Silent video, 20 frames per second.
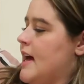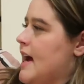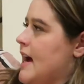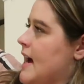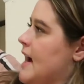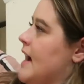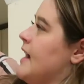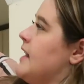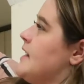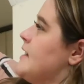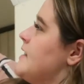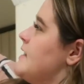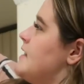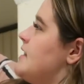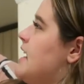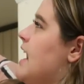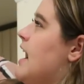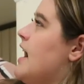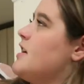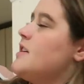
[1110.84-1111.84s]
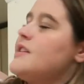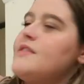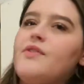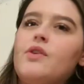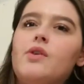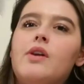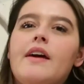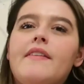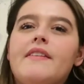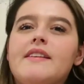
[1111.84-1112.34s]
And yeah, I just
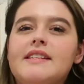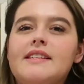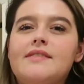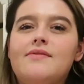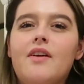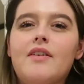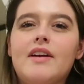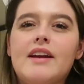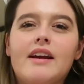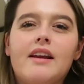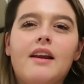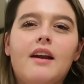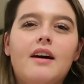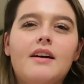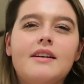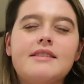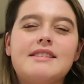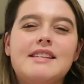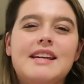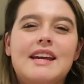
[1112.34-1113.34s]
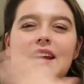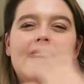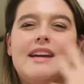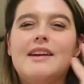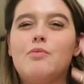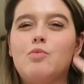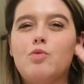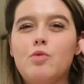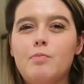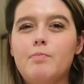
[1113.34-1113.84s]
feel like this is very
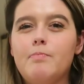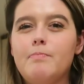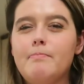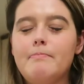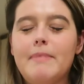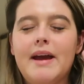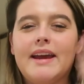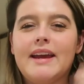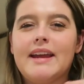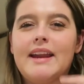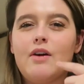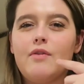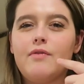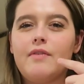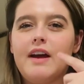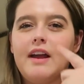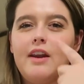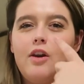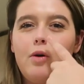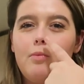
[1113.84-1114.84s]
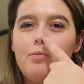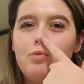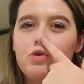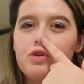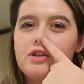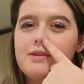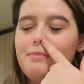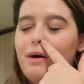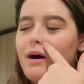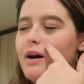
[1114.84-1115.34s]
classy, will make an outfit a lot
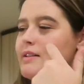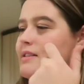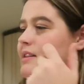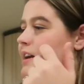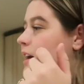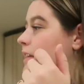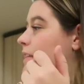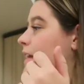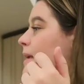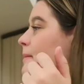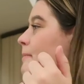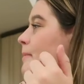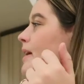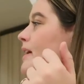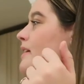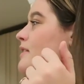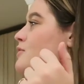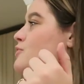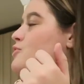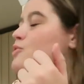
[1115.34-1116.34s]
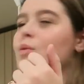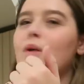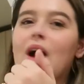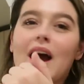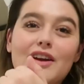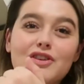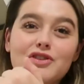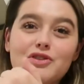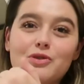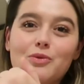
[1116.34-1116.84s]
more smarter than my usual
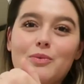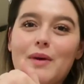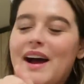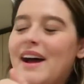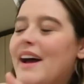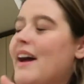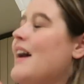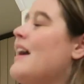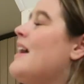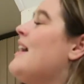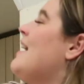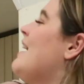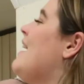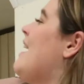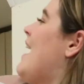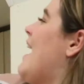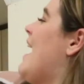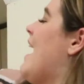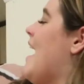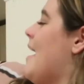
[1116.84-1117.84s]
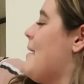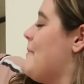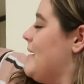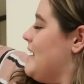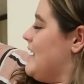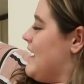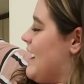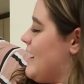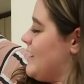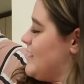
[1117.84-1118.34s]
casual wear.
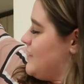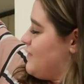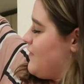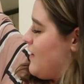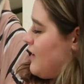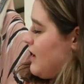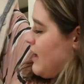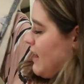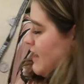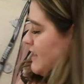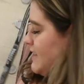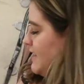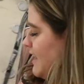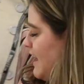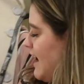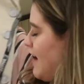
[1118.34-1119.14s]
And yeah, I just felt like I didn't